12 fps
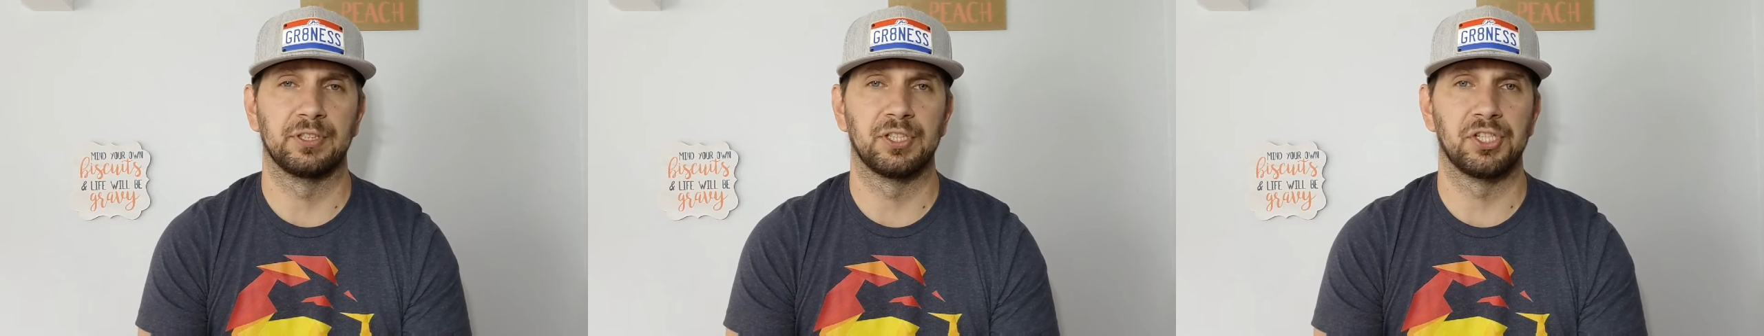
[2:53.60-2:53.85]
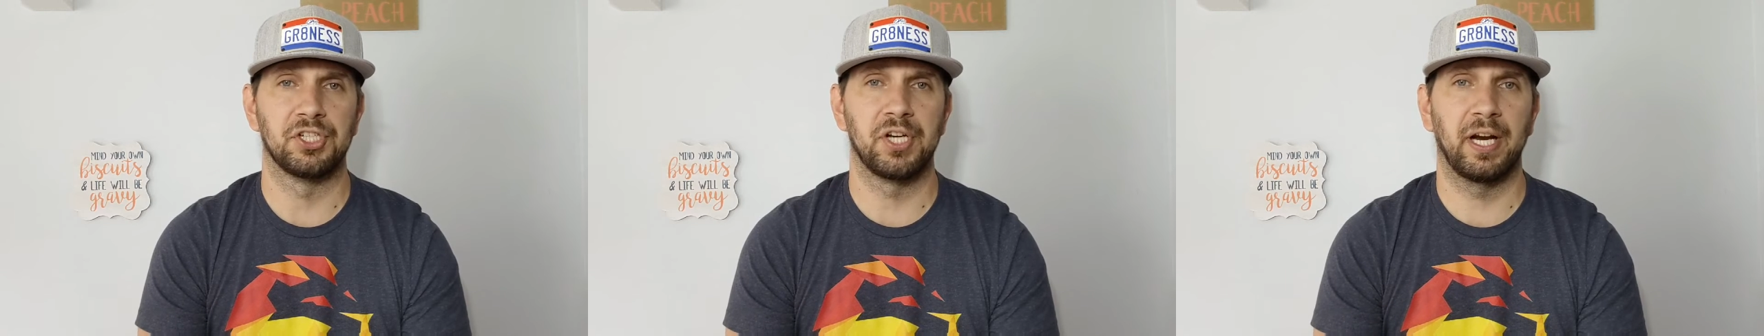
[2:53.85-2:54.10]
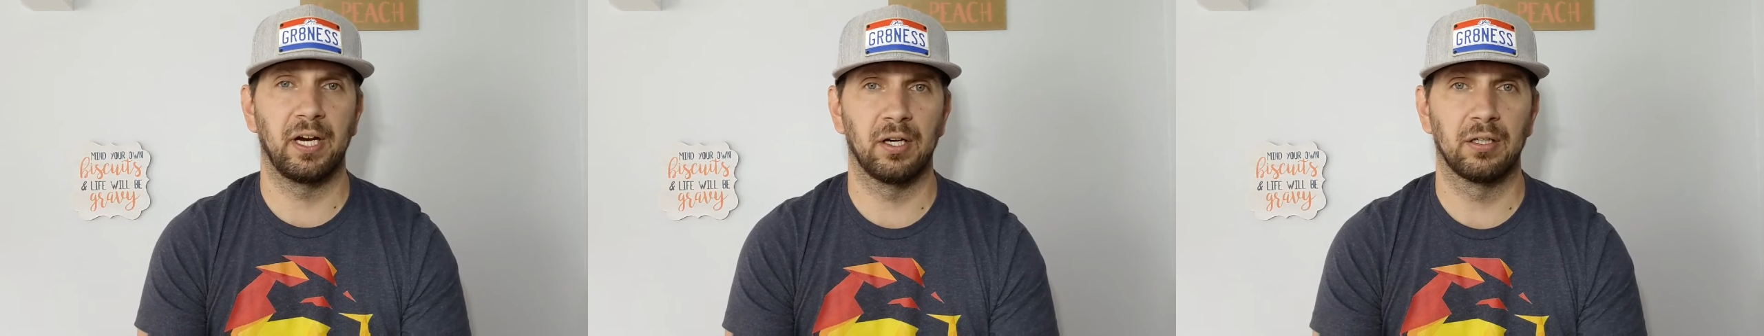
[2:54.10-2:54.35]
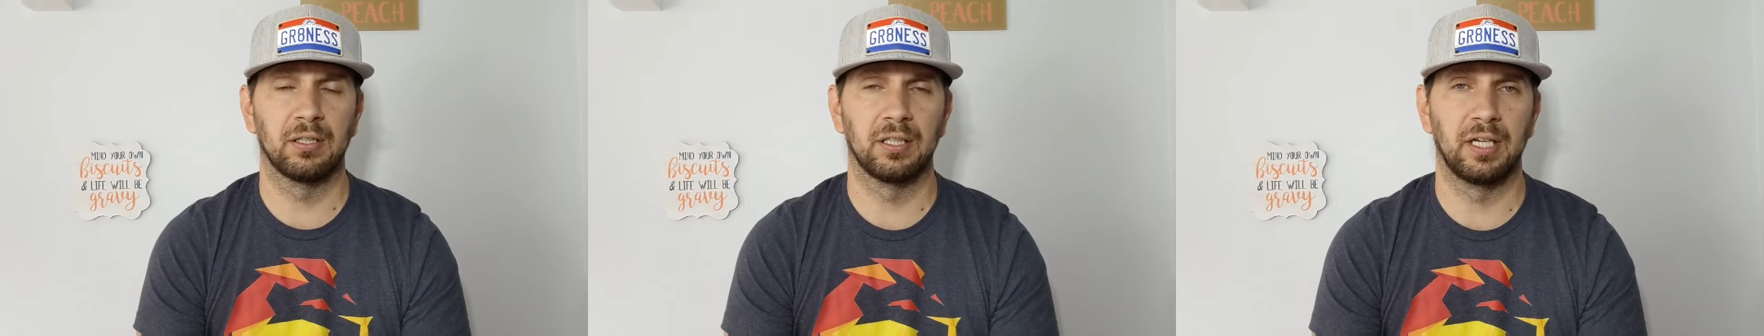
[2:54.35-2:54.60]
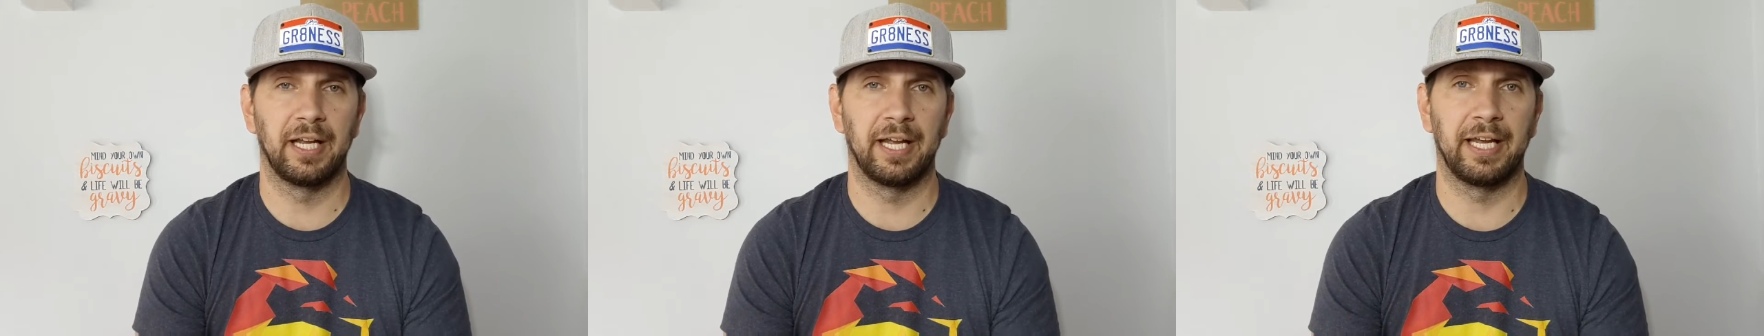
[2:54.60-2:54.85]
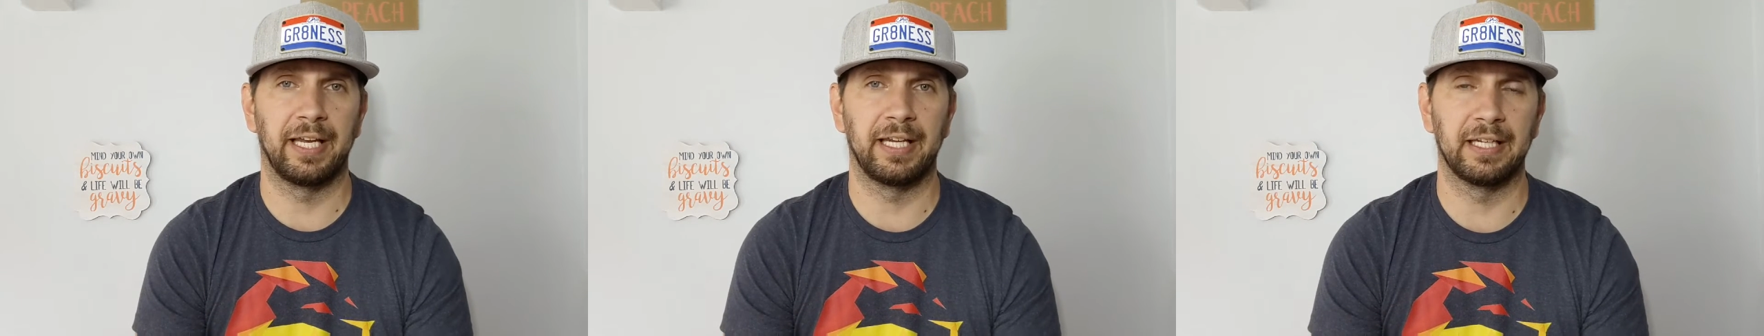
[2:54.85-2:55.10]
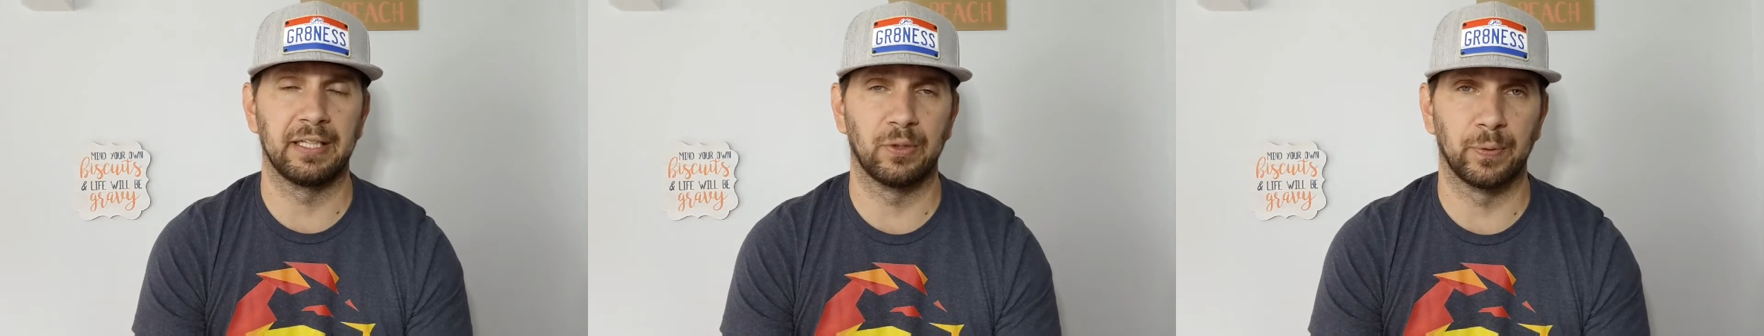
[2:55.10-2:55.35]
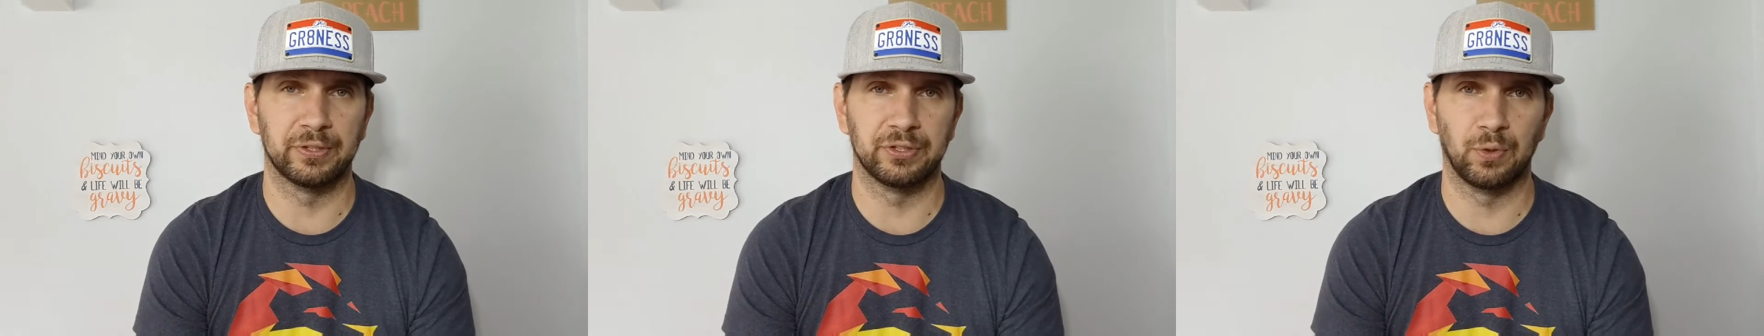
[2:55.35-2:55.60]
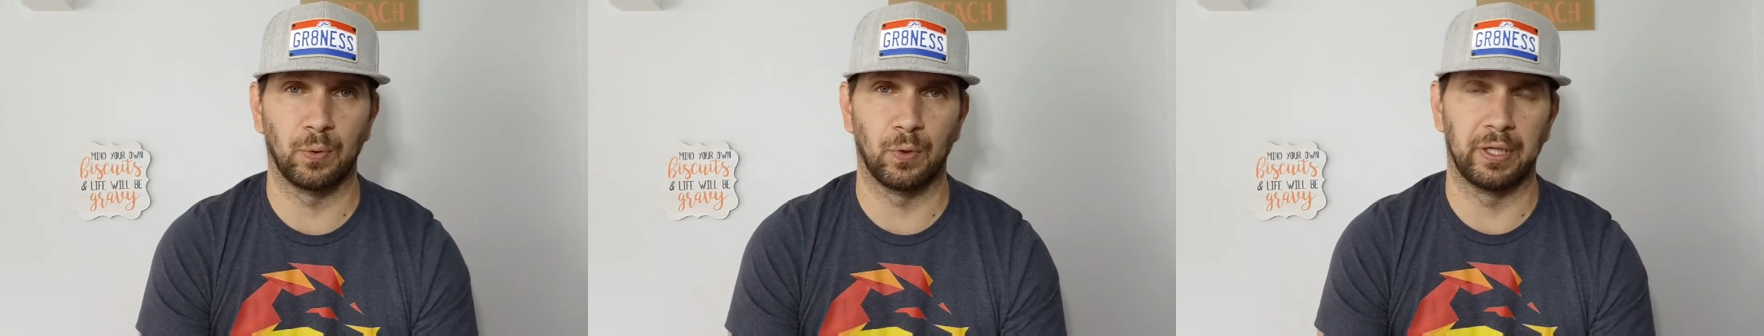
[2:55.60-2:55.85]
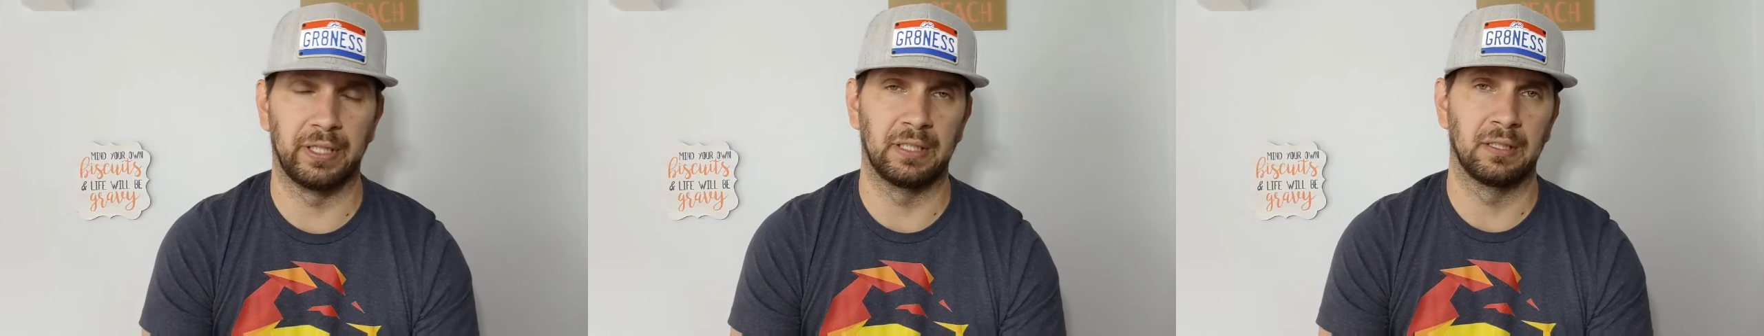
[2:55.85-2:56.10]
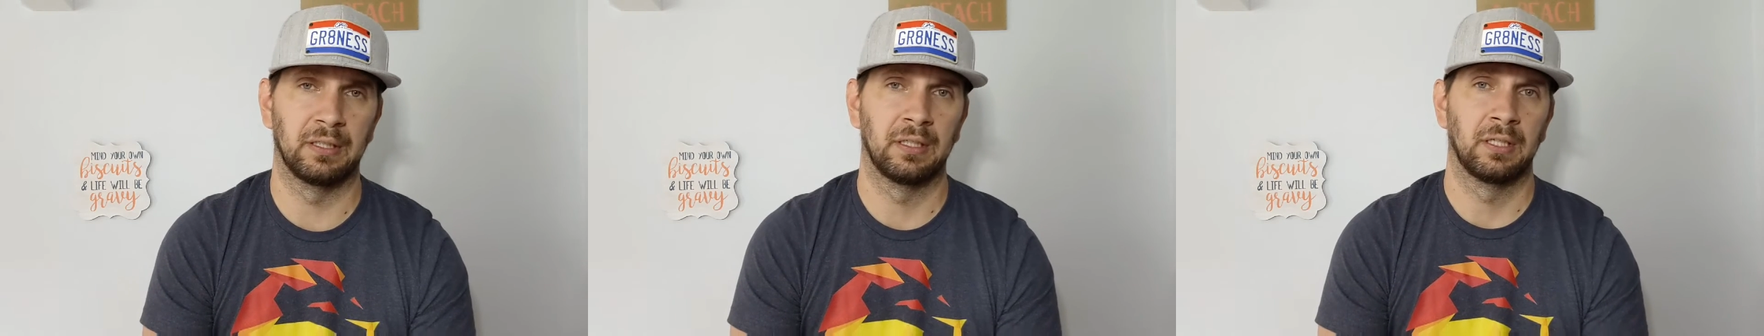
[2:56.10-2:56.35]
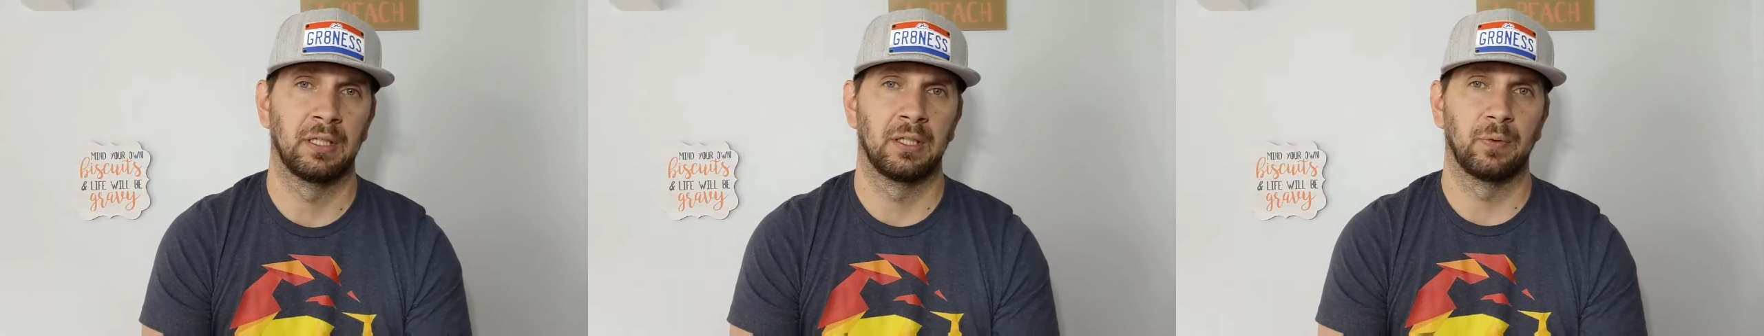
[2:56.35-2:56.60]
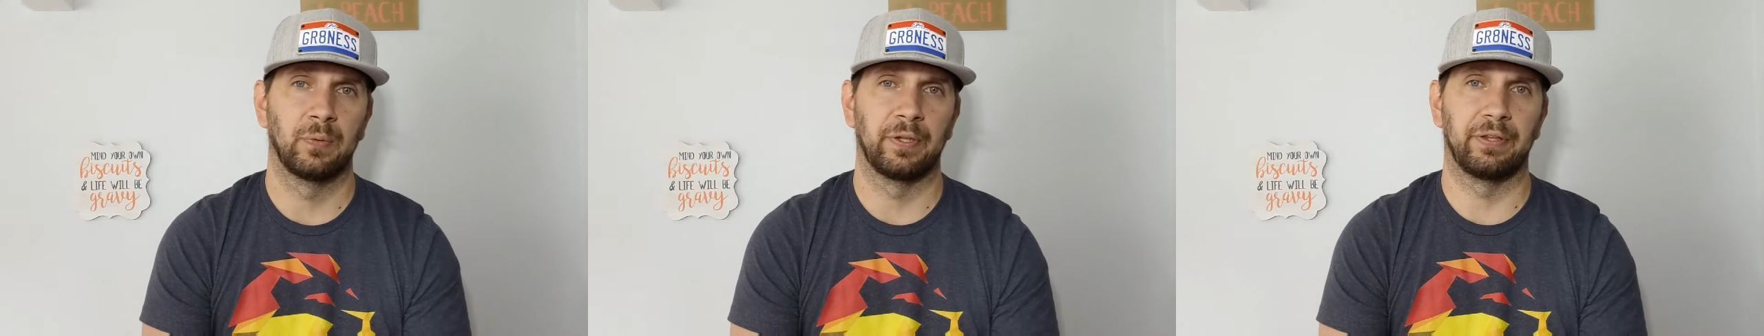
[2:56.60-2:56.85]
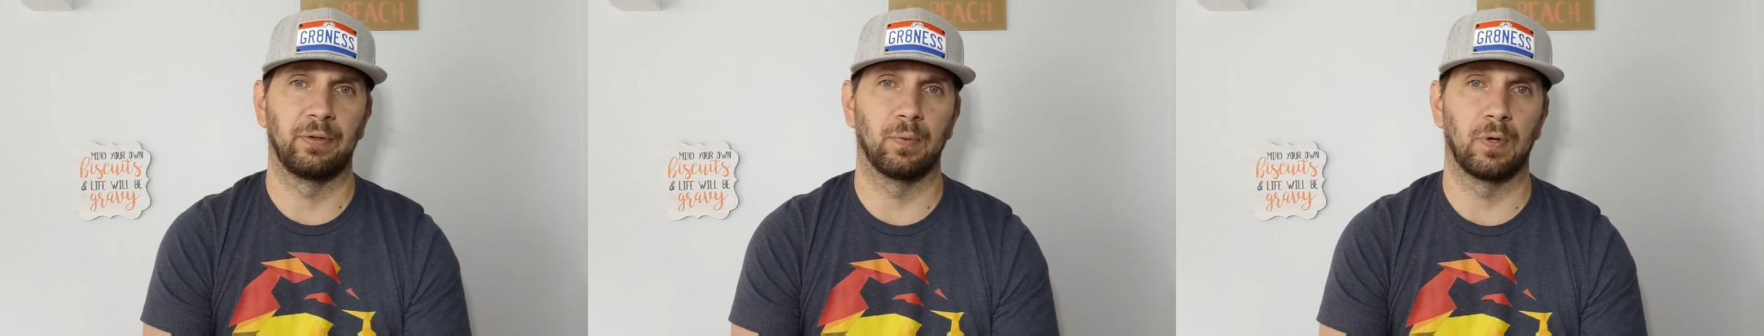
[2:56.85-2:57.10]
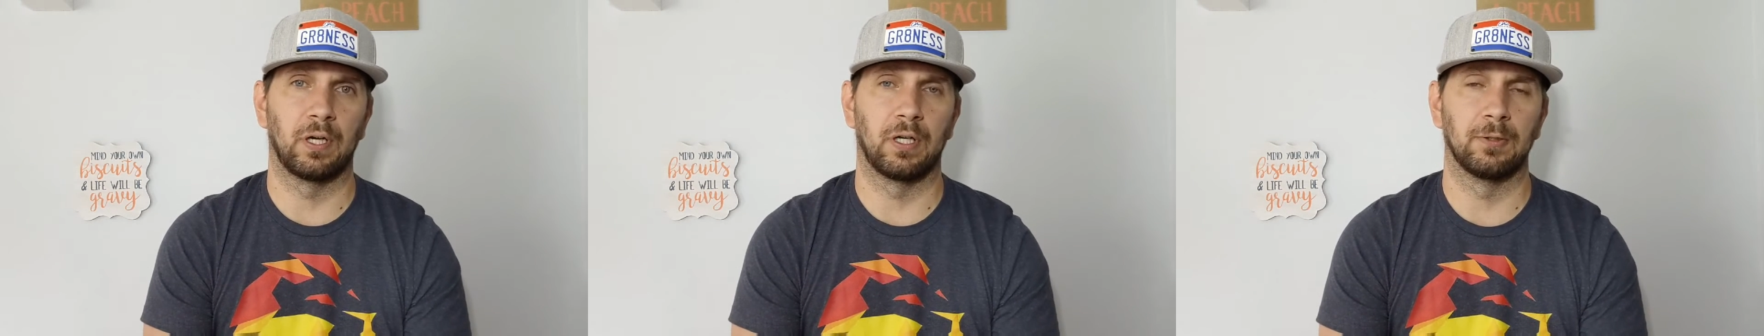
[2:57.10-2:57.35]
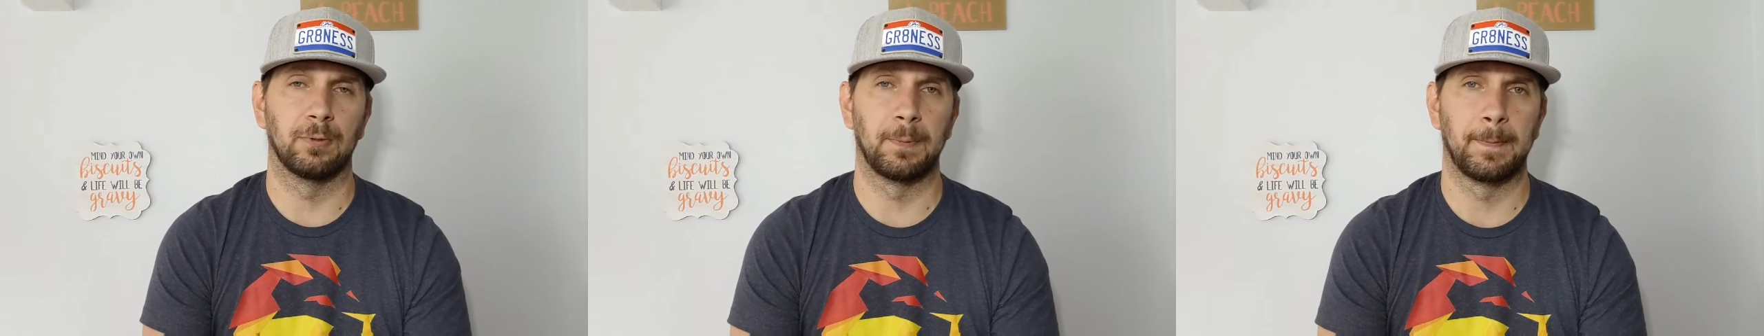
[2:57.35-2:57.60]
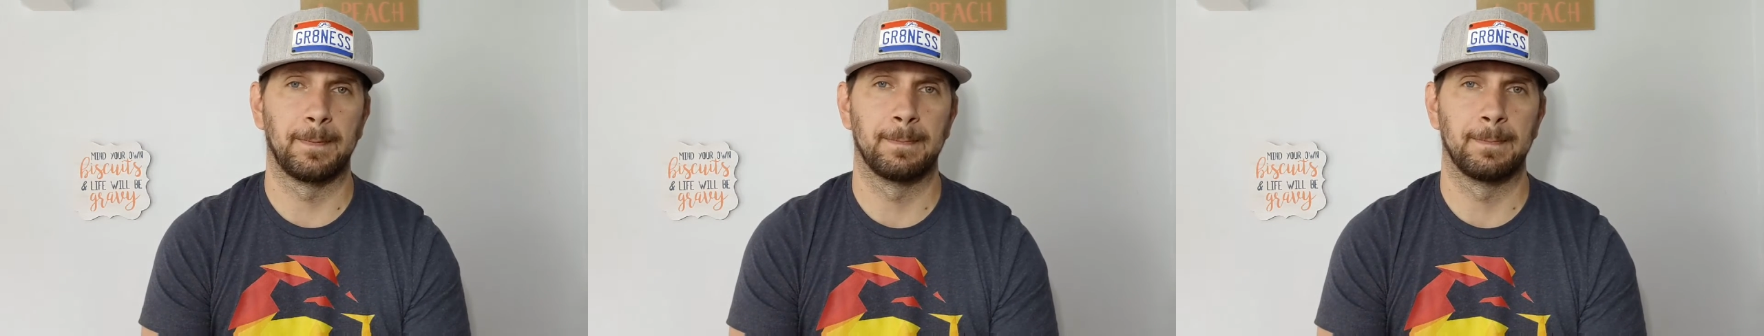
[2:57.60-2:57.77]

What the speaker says: To share a quick story with you all,